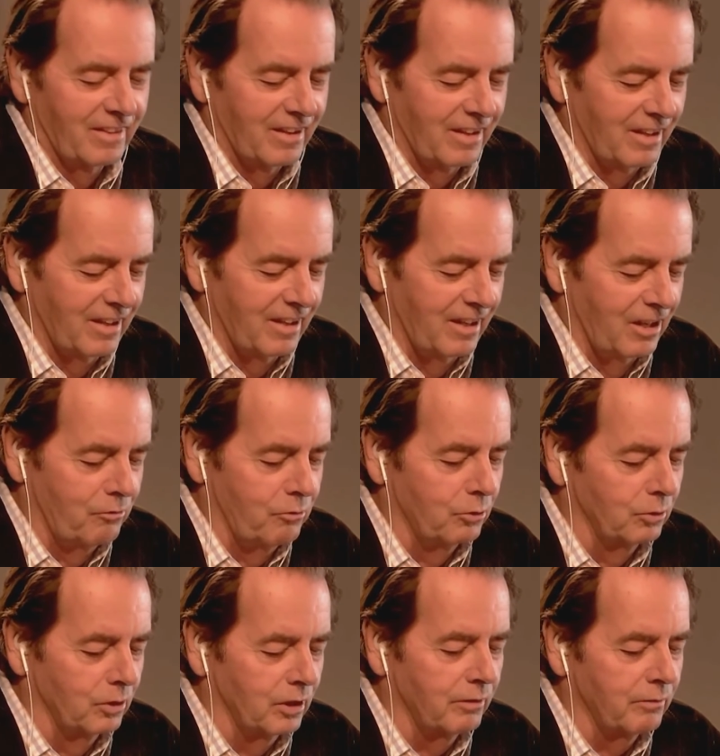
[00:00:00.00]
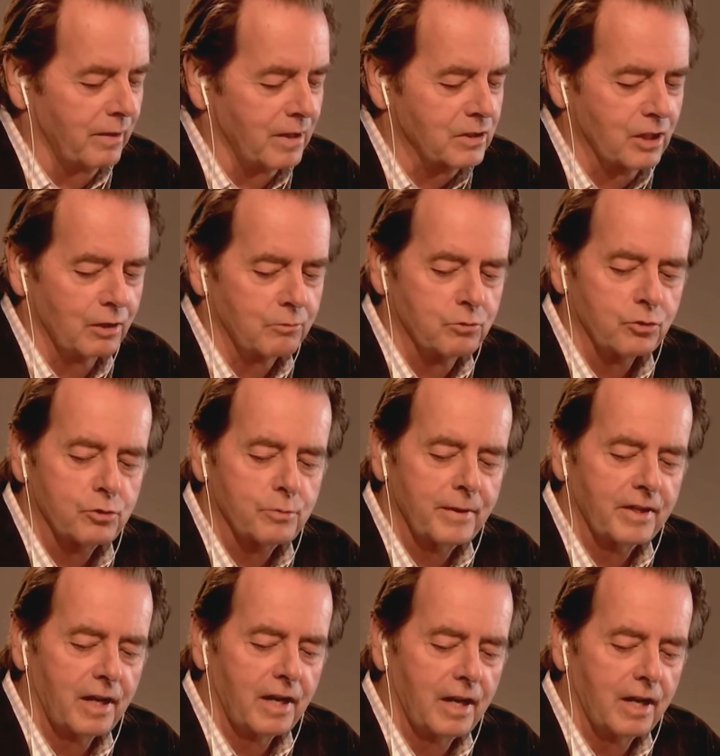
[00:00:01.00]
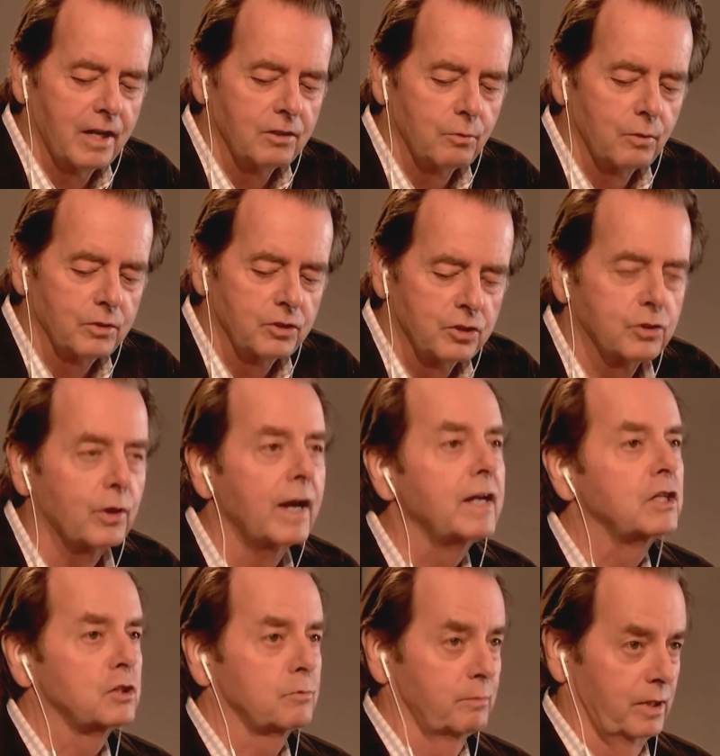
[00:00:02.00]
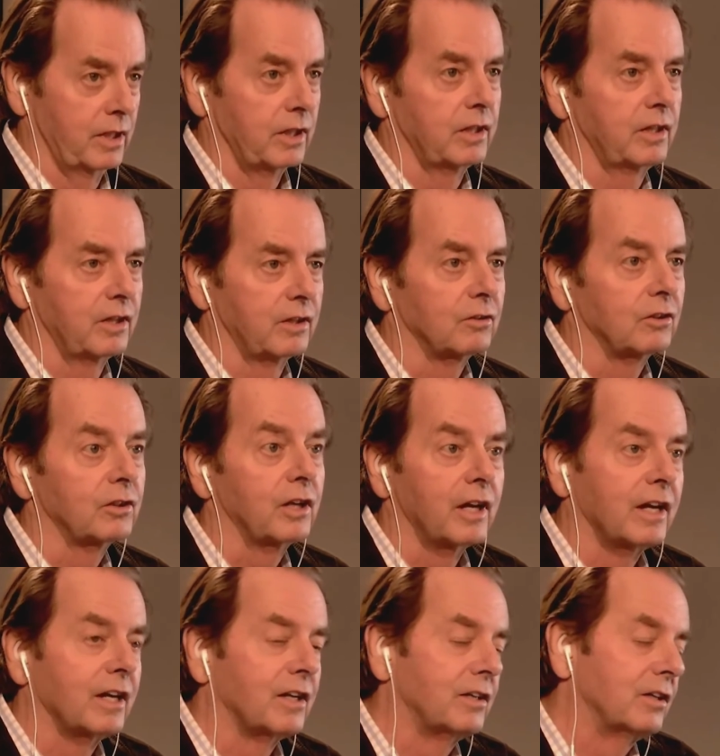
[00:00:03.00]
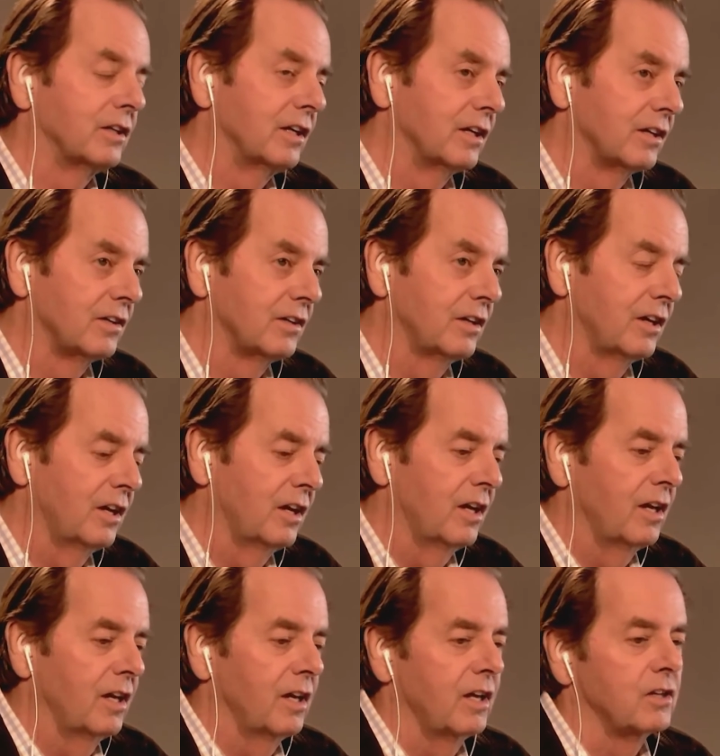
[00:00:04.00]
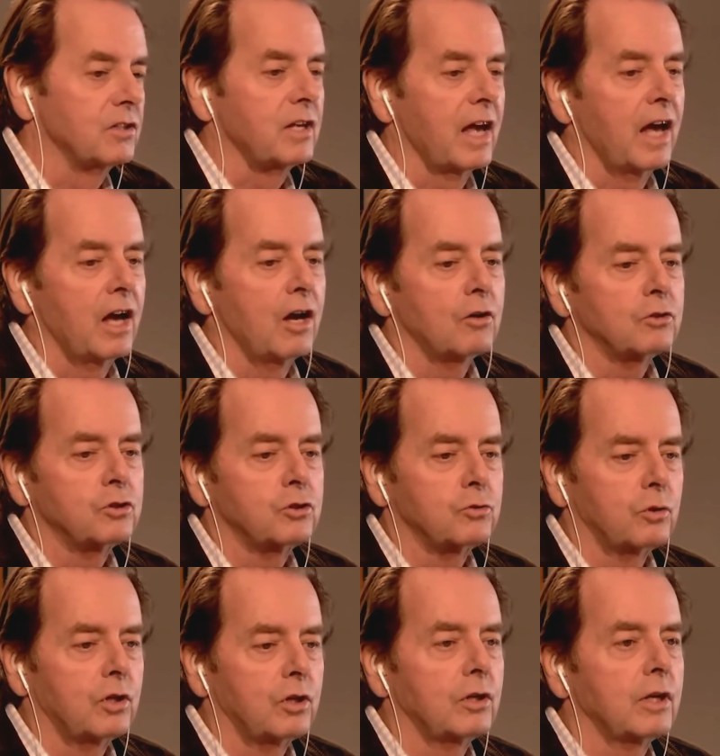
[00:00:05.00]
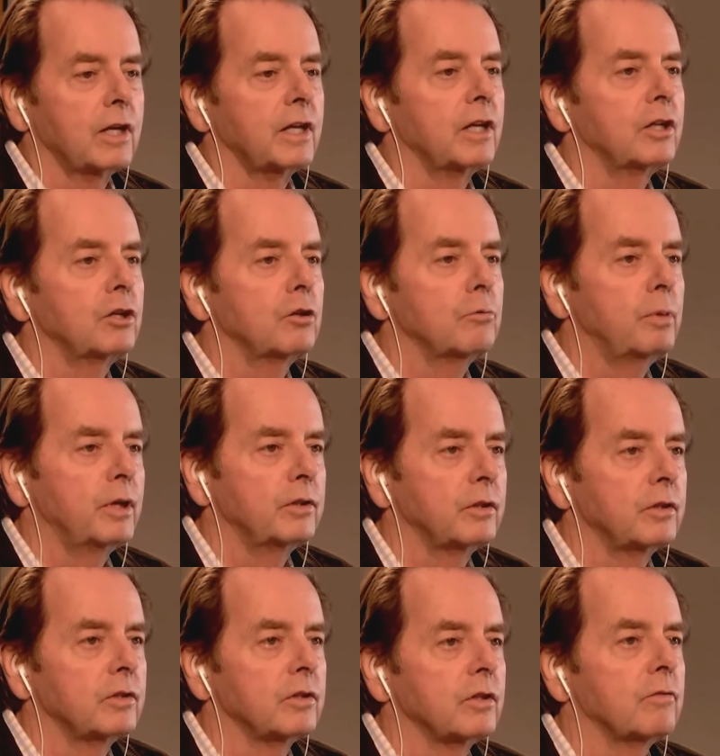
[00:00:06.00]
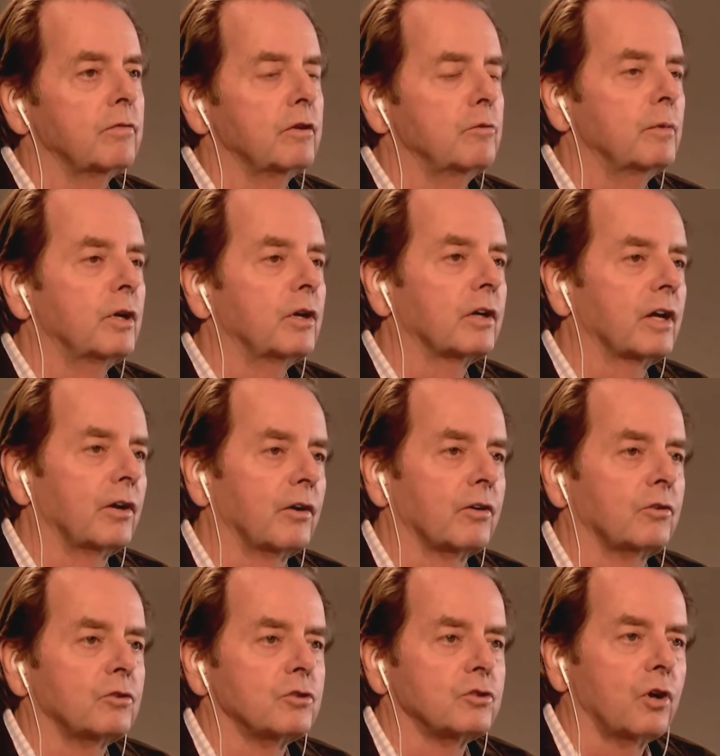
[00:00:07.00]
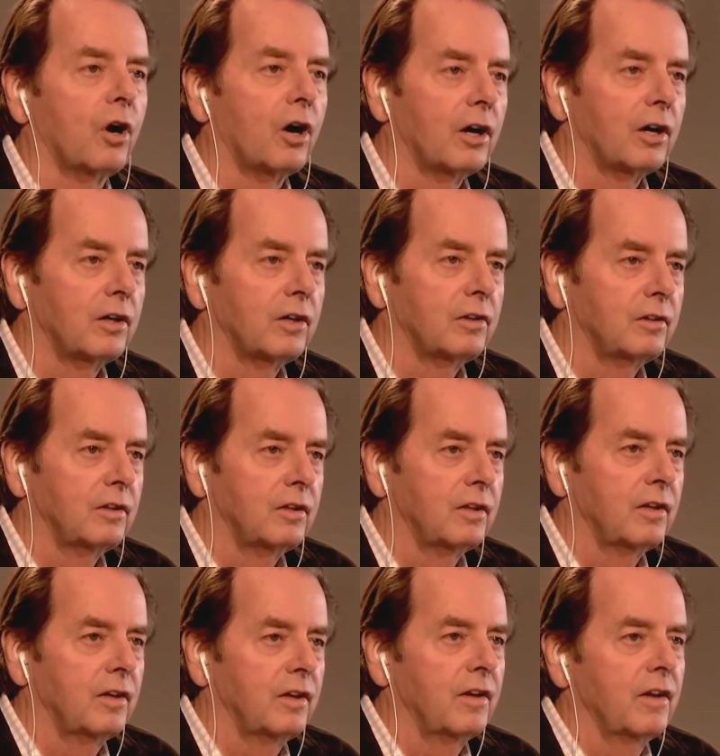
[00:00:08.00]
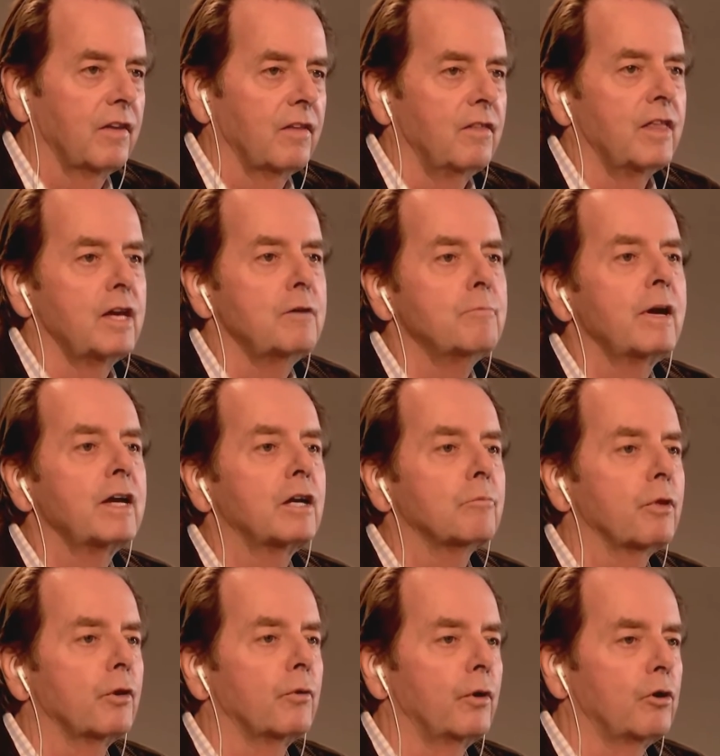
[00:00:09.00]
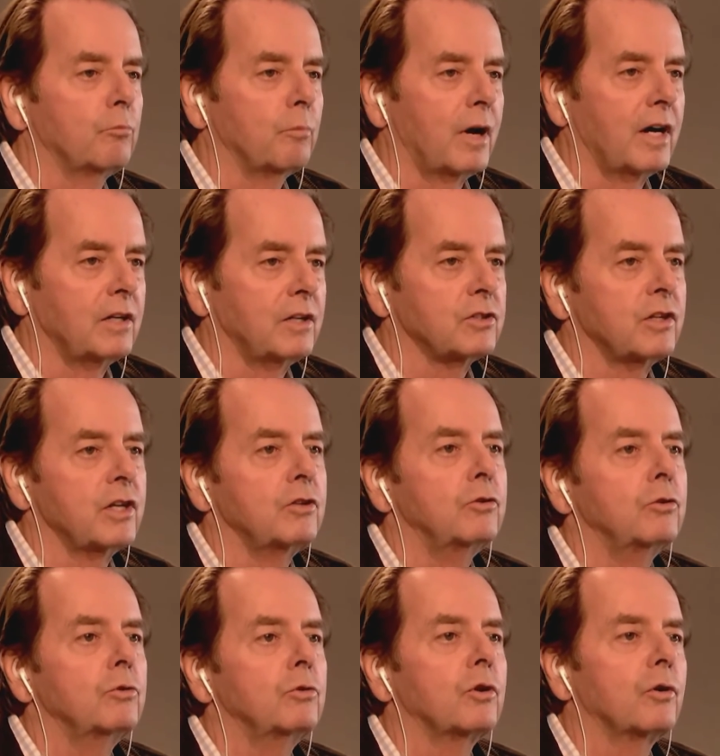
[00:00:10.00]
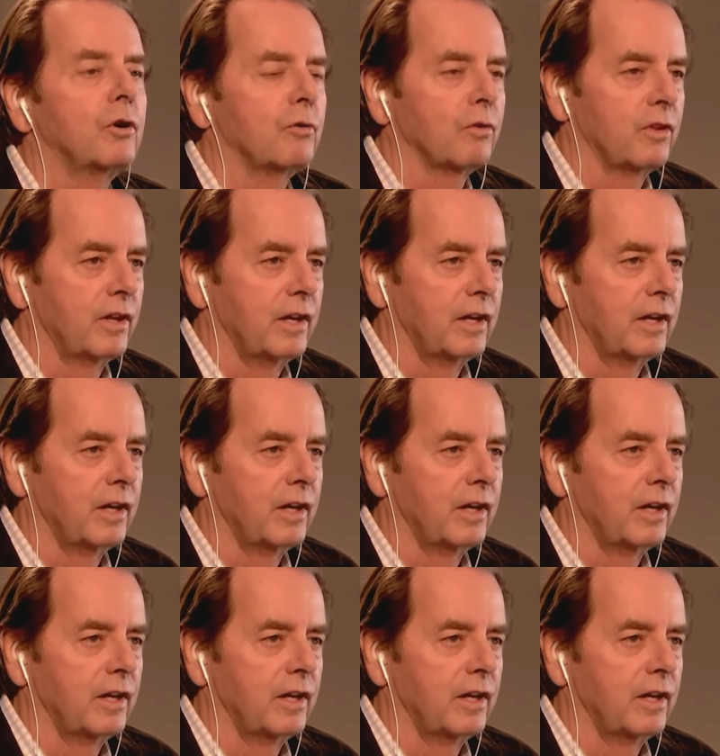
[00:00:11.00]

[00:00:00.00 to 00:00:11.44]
If you look at Fast Times at Ridgemont High, what strikes me in looking at it again is how strong and independent the female characters are. They make up their own minds. They do their own thing.